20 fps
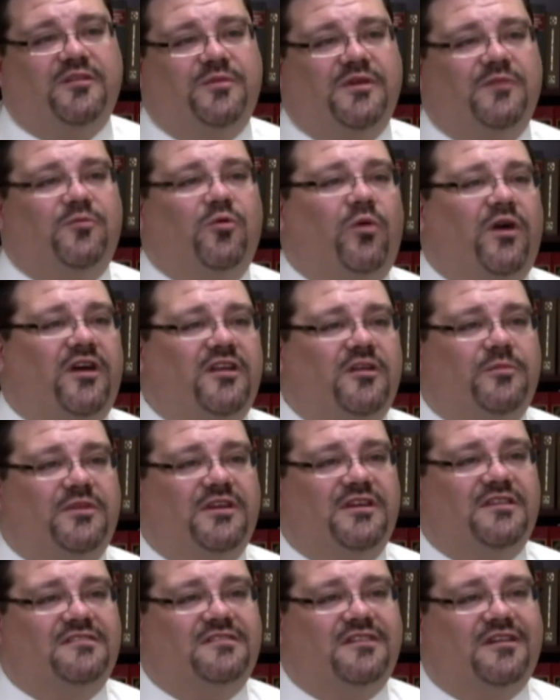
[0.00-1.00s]
People wind up
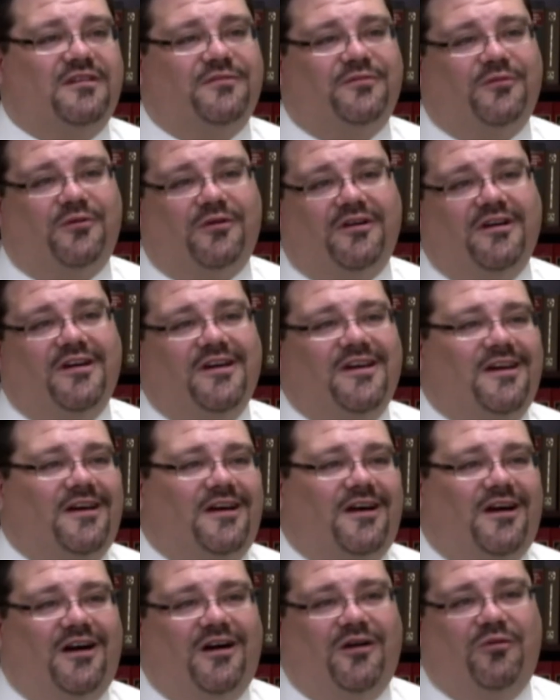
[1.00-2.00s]
being sick for
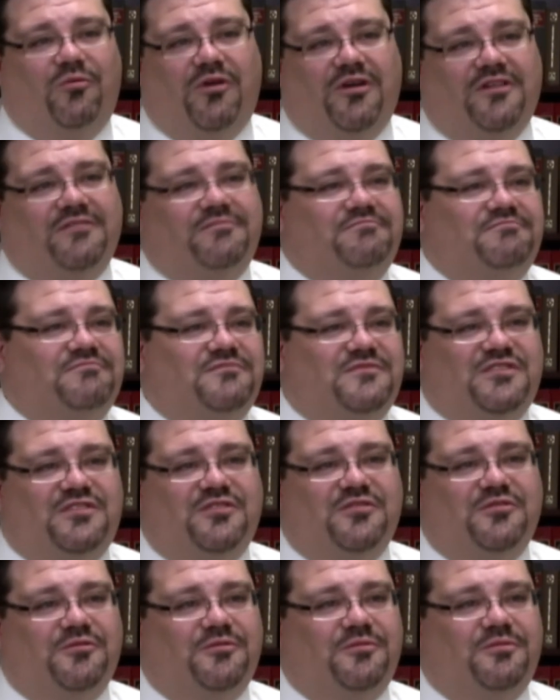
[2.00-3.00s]
uh, one,
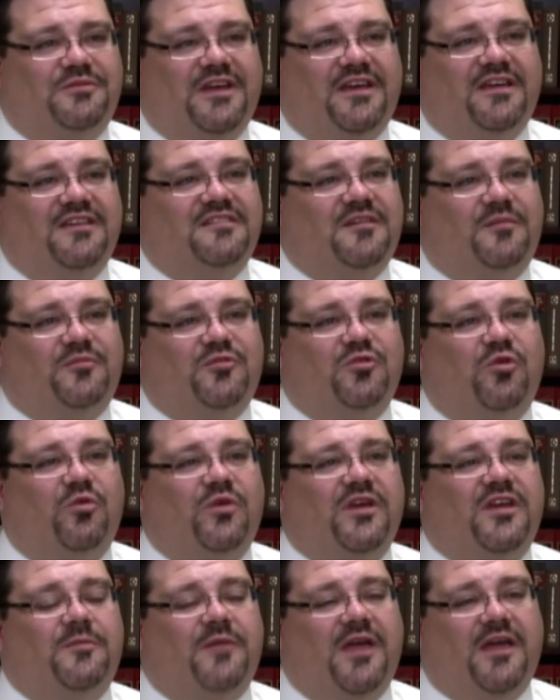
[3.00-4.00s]
two days, up to a
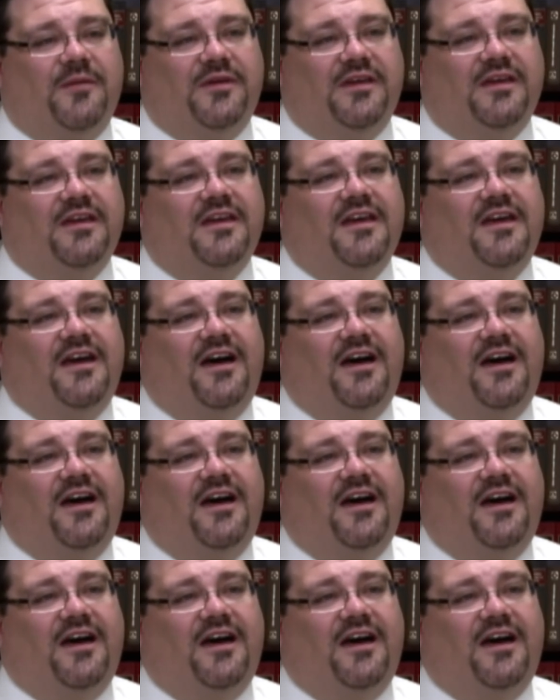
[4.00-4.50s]
week maybe,